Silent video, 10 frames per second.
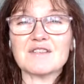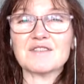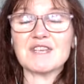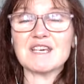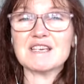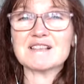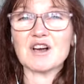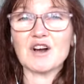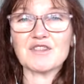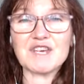these
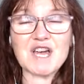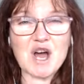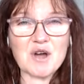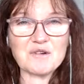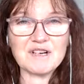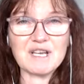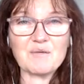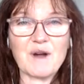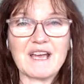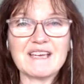are the only
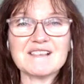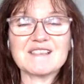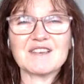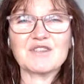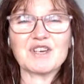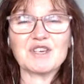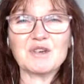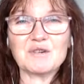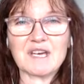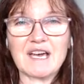ways that
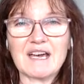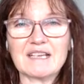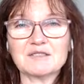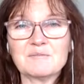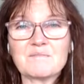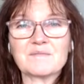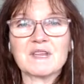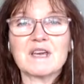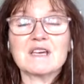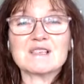you can
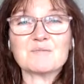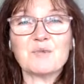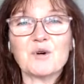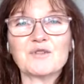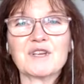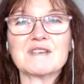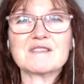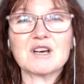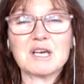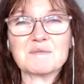support those
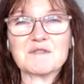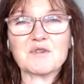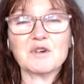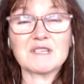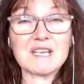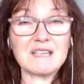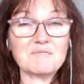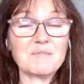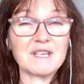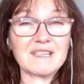types of content,
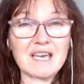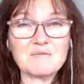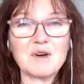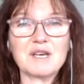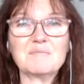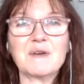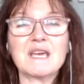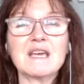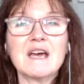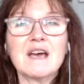but they might
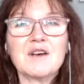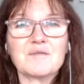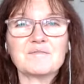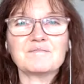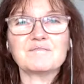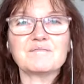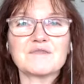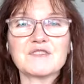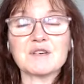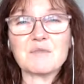be
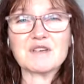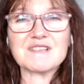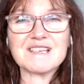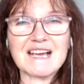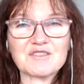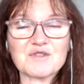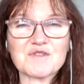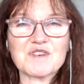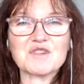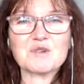the most natural
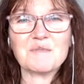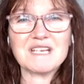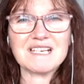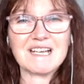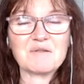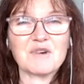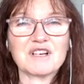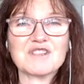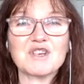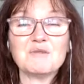social media
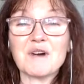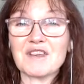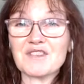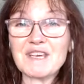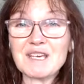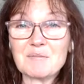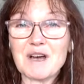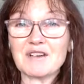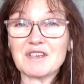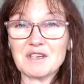networks that you might think
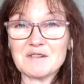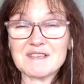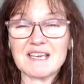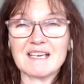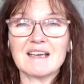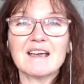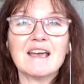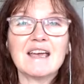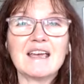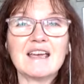about using
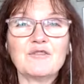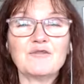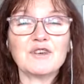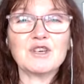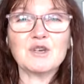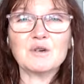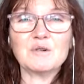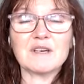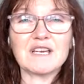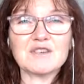if you
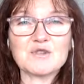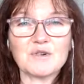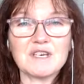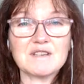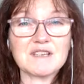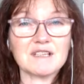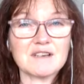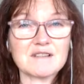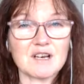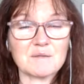enjoy using
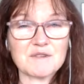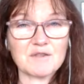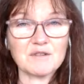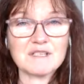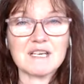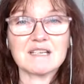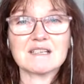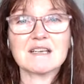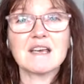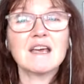those types of
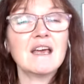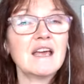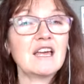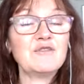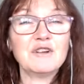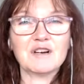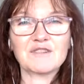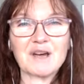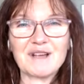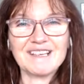content. If you love
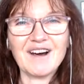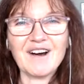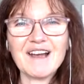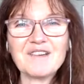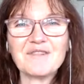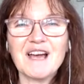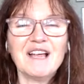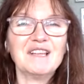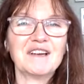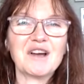going live,
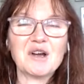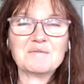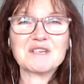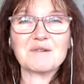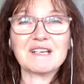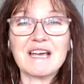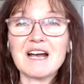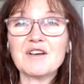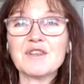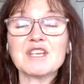like I'm doing
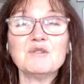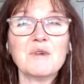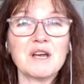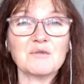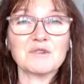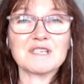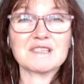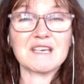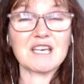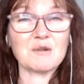now, then you might want to
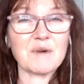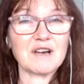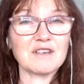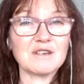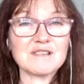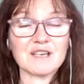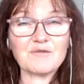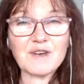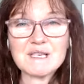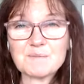think about using
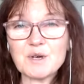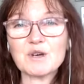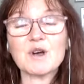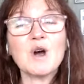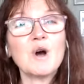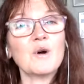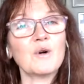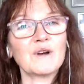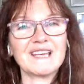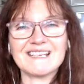Facebook,
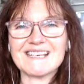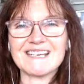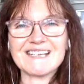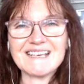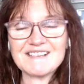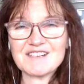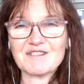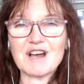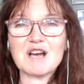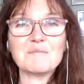or indeed
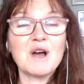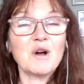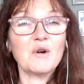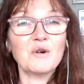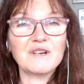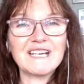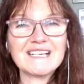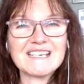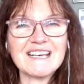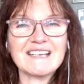Instagram, or
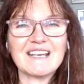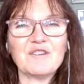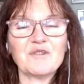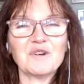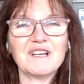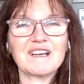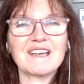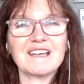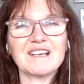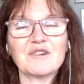LinkedIn, if you're lucky
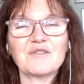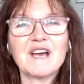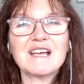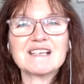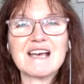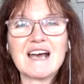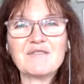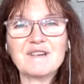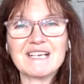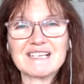enough to
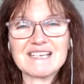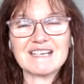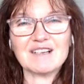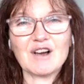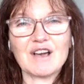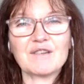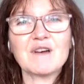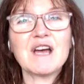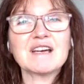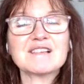have LinkedIn Live.
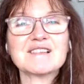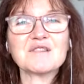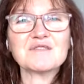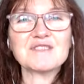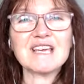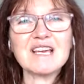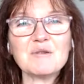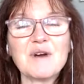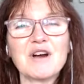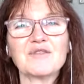So think
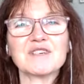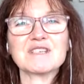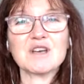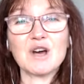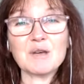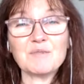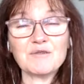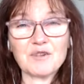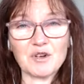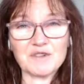about the type
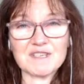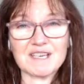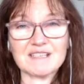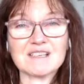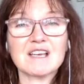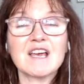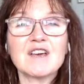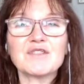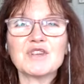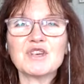of content
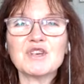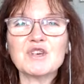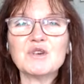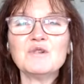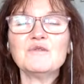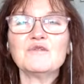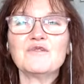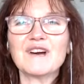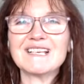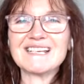that you
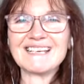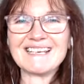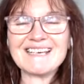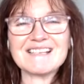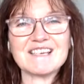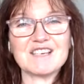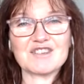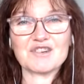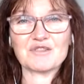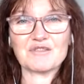find
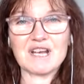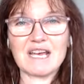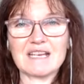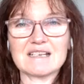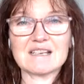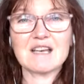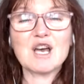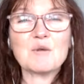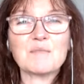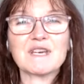easiest to create,
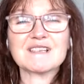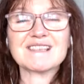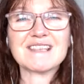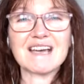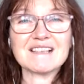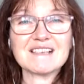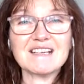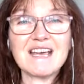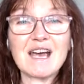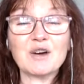because that's going
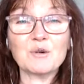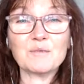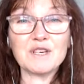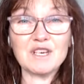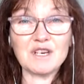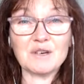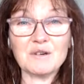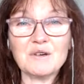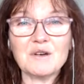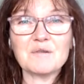to help you